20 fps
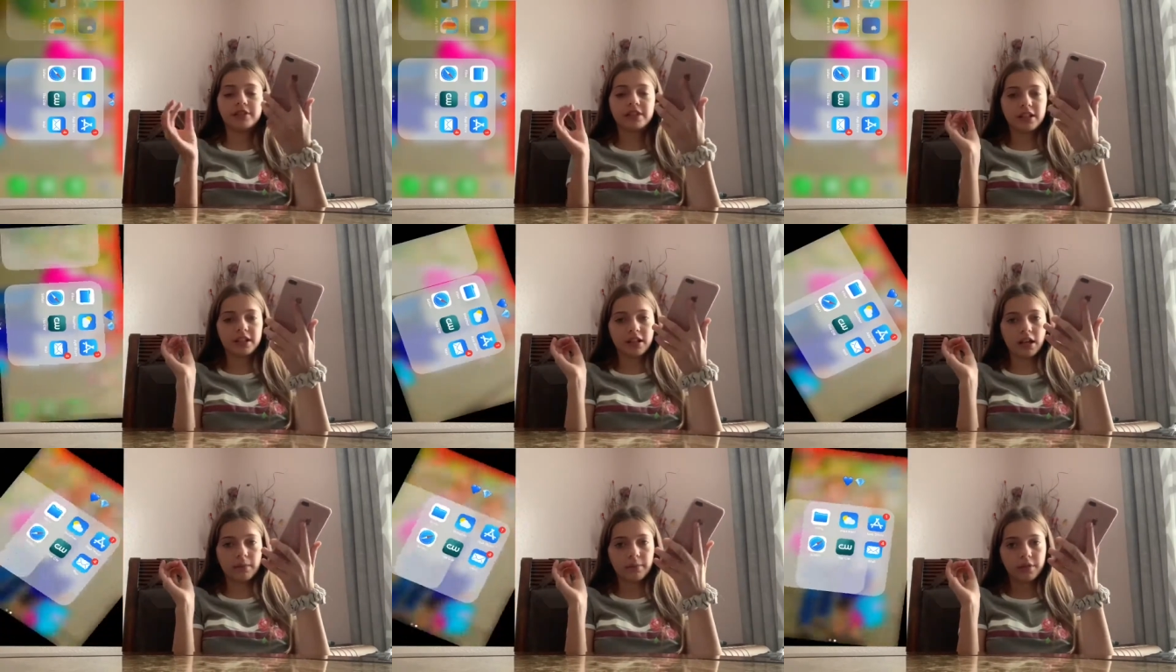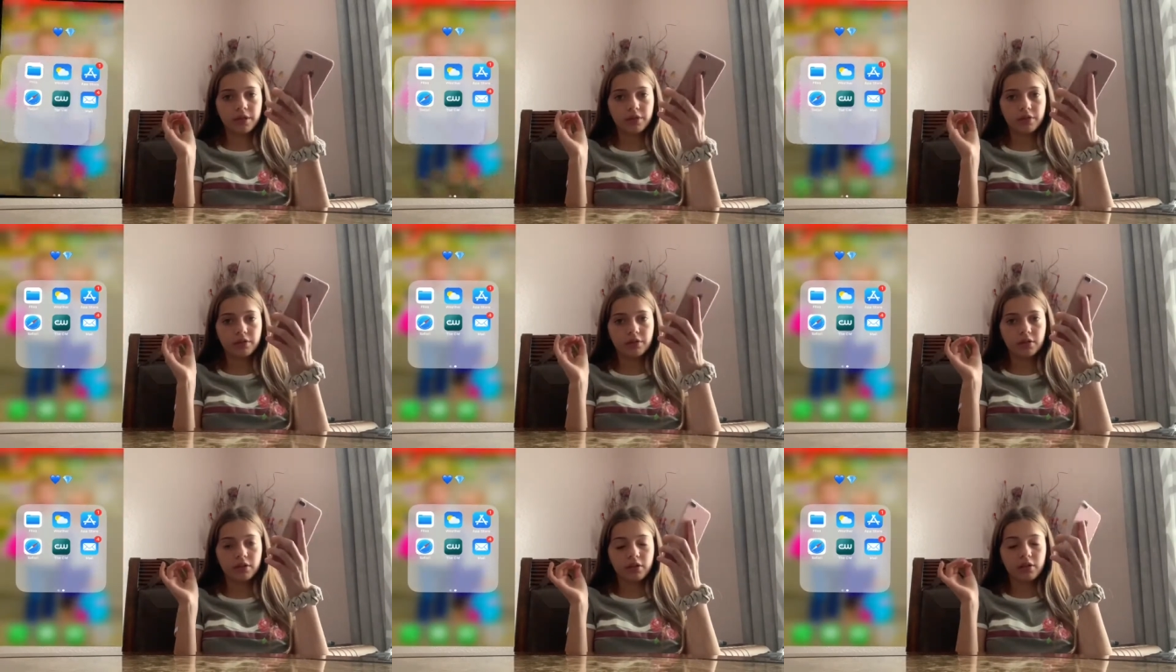
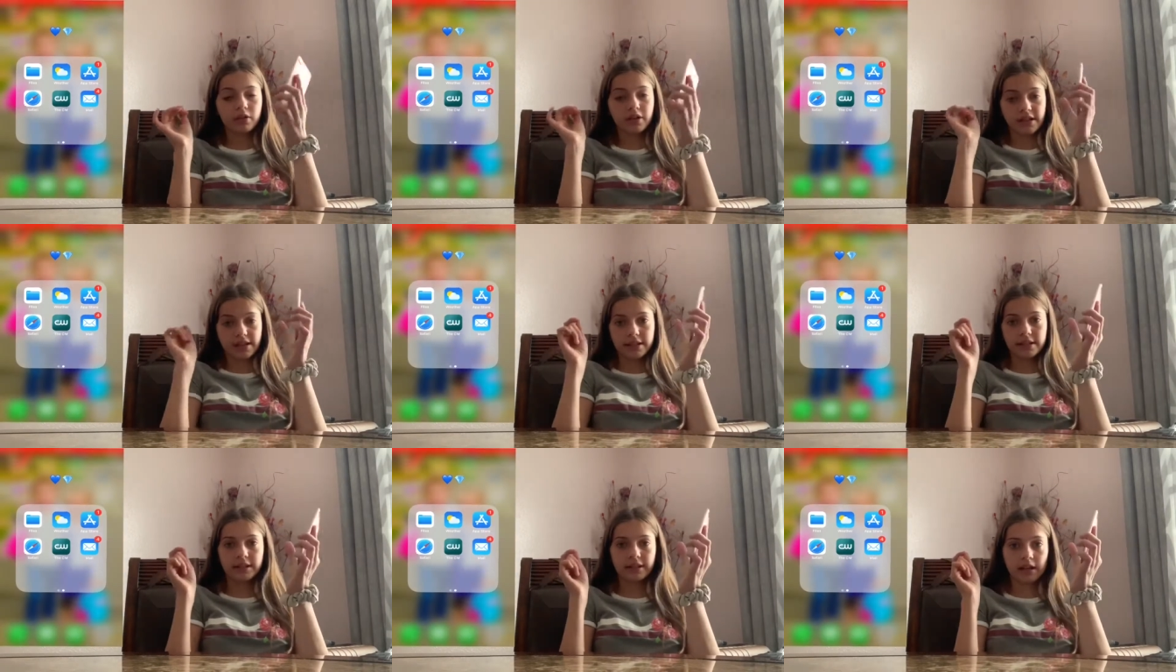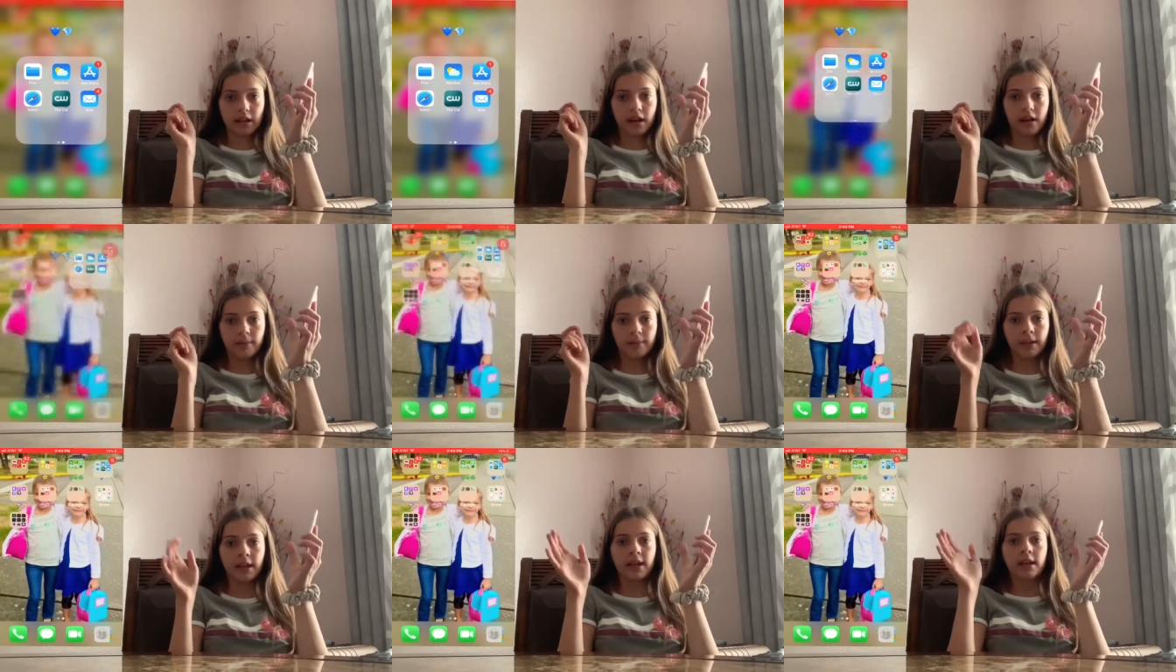CW, a
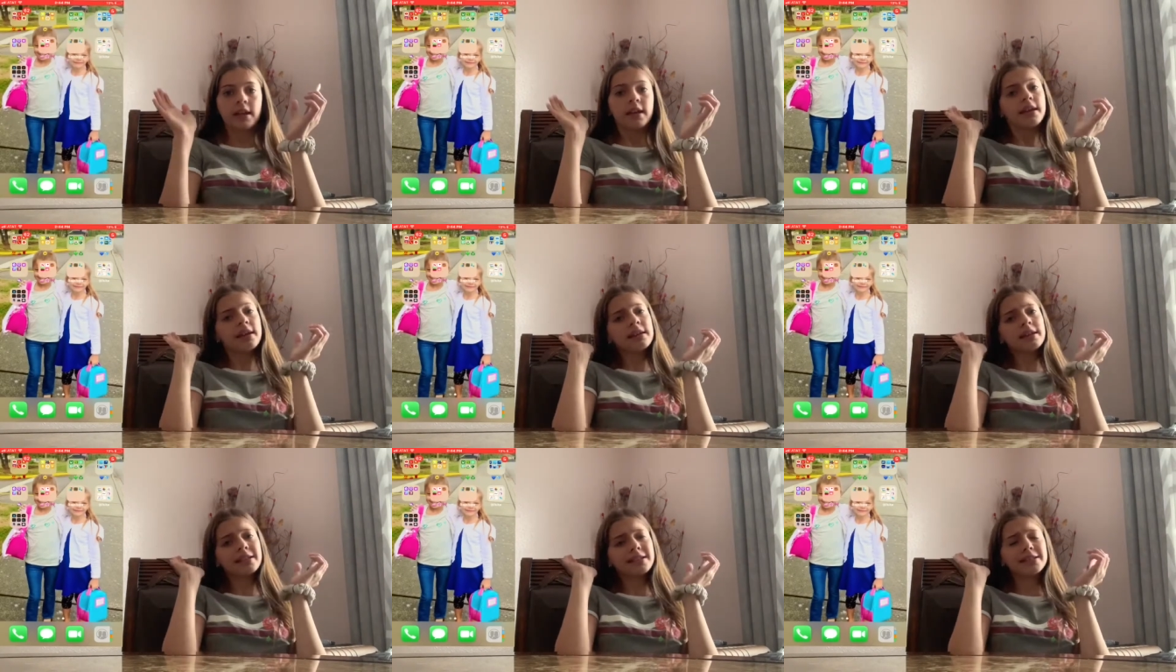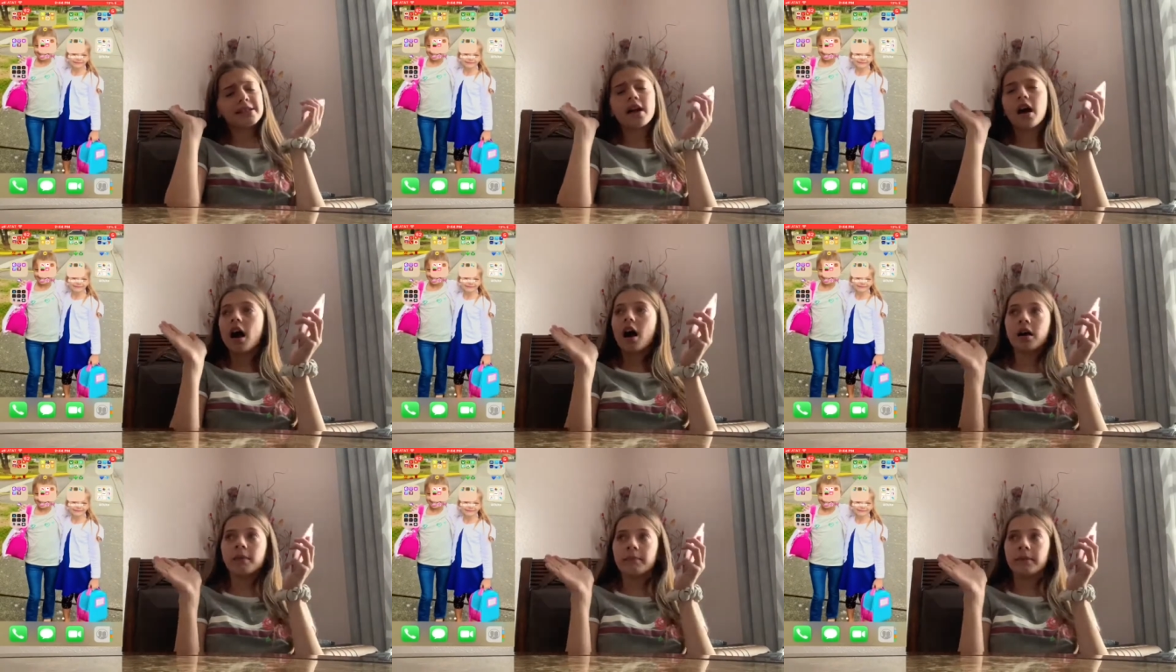CW is
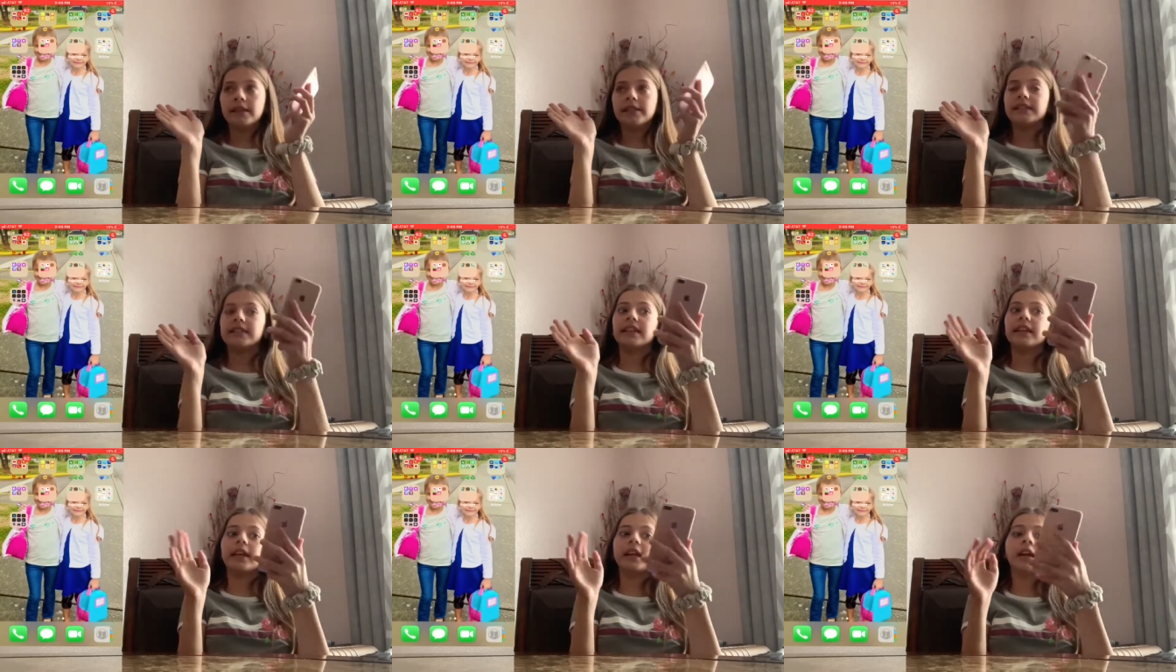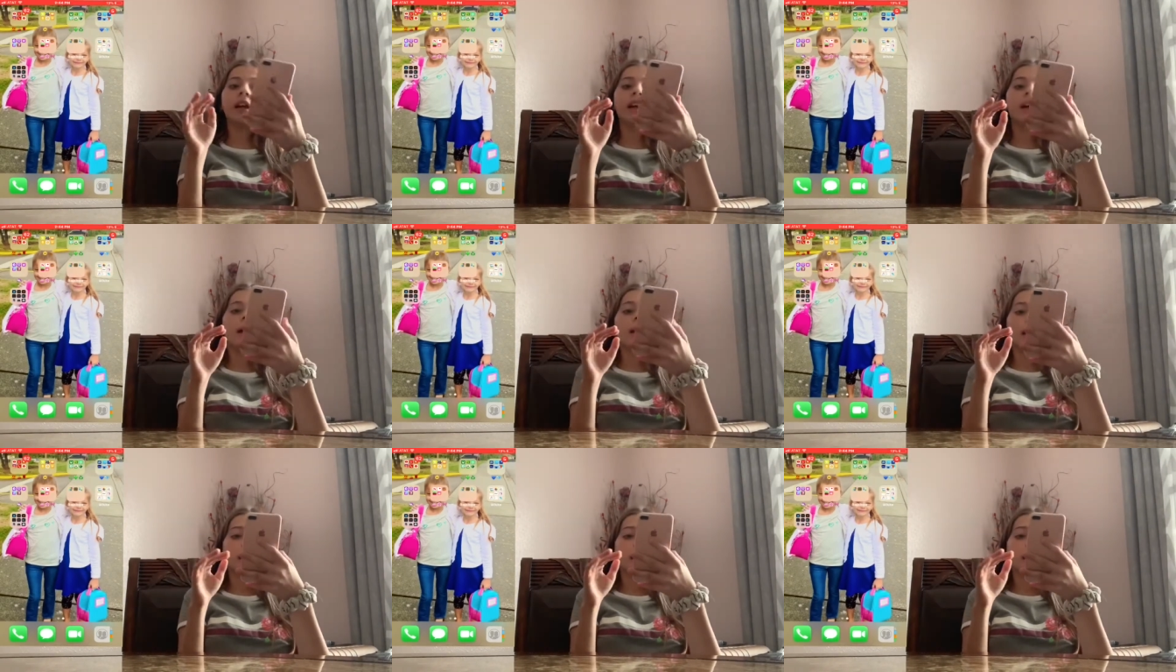amazing.